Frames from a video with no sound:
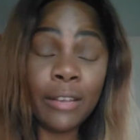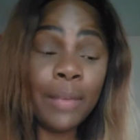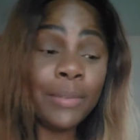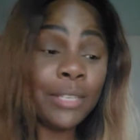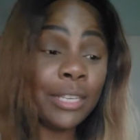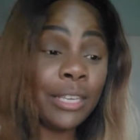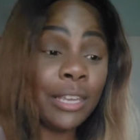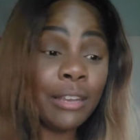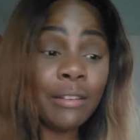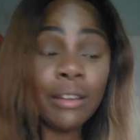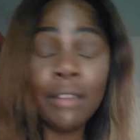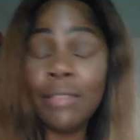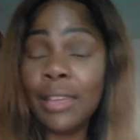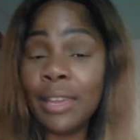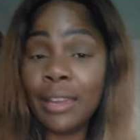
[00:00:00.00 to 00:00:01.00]
It was a year
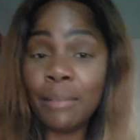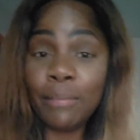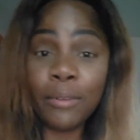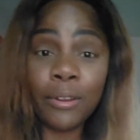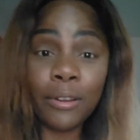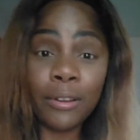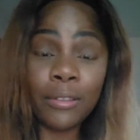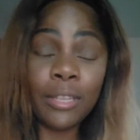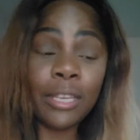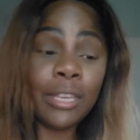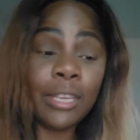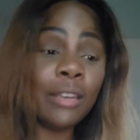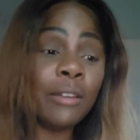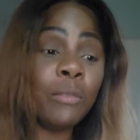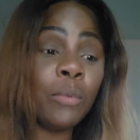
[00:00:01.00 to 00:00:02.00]
of the emperor, the
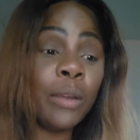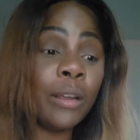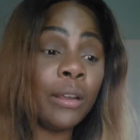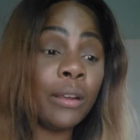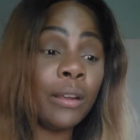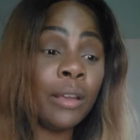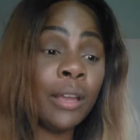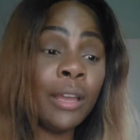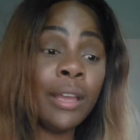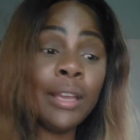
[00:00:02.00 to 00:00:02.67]
year where